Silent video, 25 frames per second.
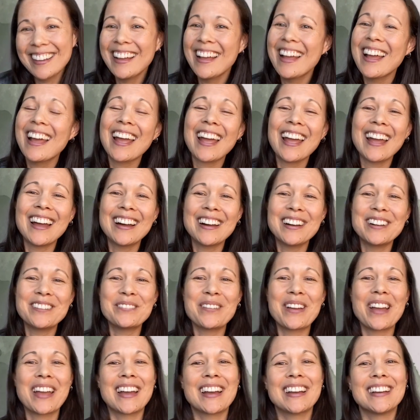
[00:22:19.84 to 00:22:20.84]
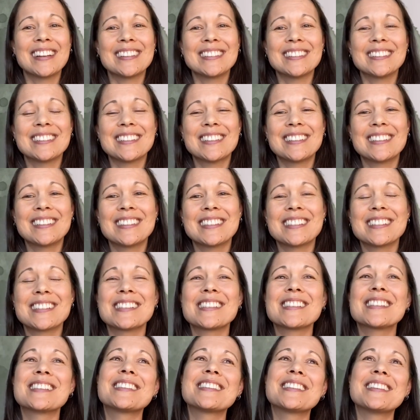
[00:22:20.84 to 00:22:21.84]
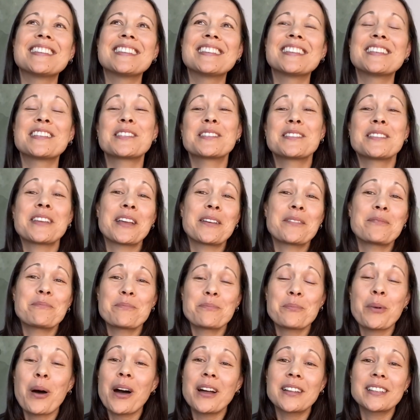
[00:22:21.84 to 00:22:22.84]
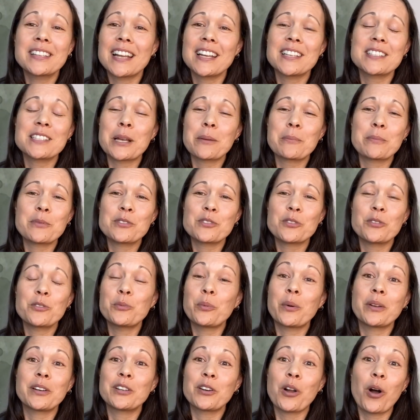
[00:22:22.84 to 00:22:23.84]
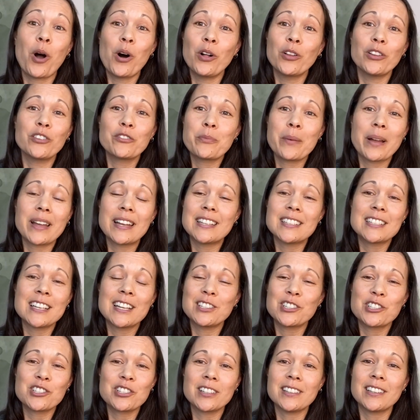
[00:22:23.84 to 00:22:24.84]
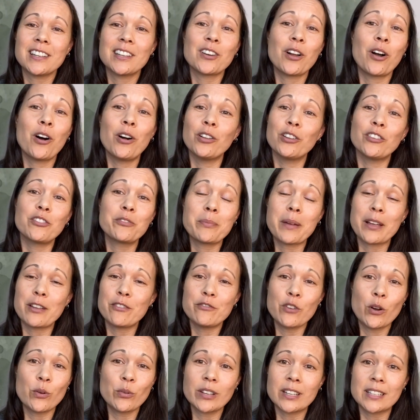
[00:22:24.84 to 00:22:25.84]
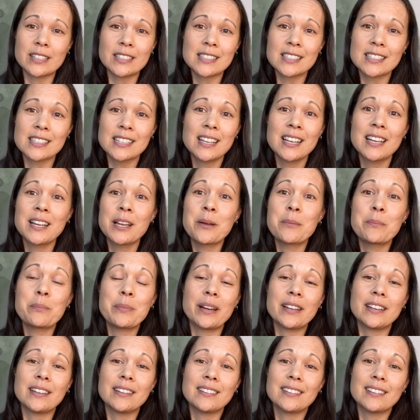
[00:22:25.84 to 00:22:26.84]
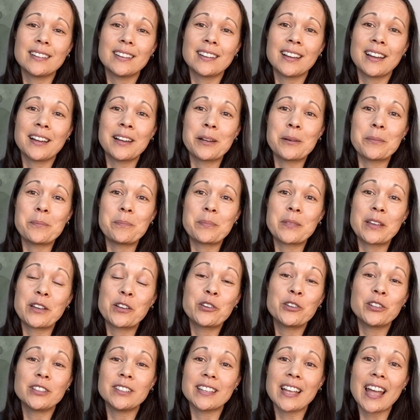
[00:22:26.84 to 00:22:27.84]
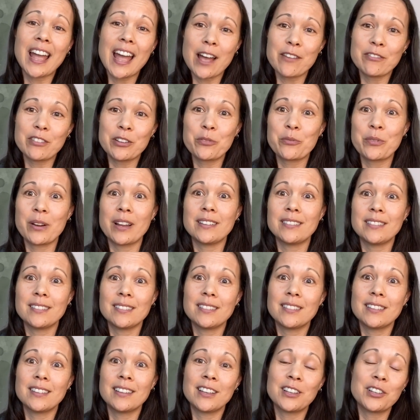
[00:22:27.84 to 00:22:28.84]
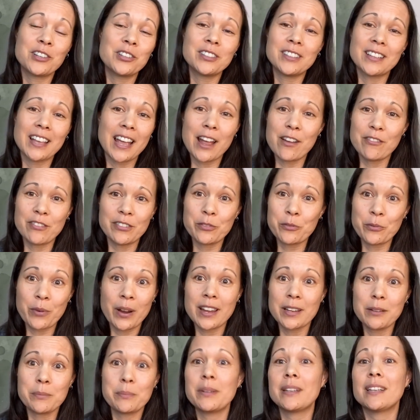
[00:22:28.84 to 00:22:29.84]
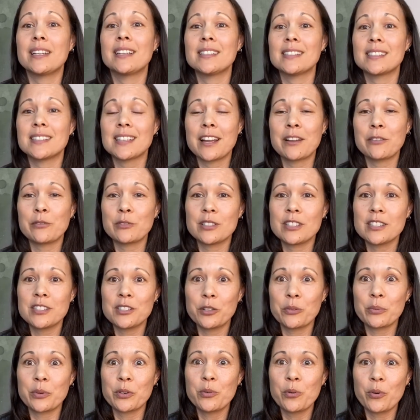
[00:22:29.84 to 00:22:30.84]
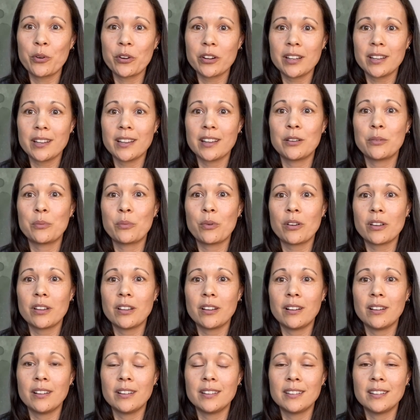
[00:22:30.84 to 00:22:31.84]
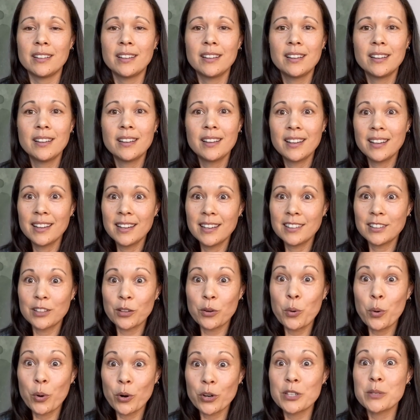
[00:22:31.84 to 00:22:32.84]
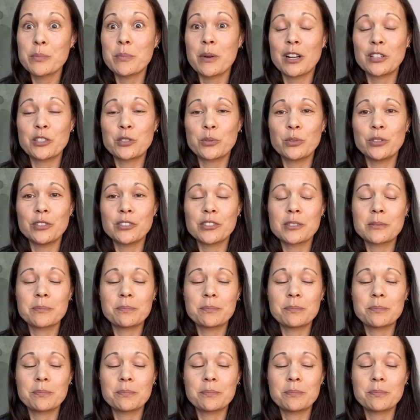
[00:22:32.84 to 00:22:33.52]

And this podcast episode wanted all of my attention and all of my focus, but it couldn't have it right. It couldn't have it right because I was still recording and working on the course modules.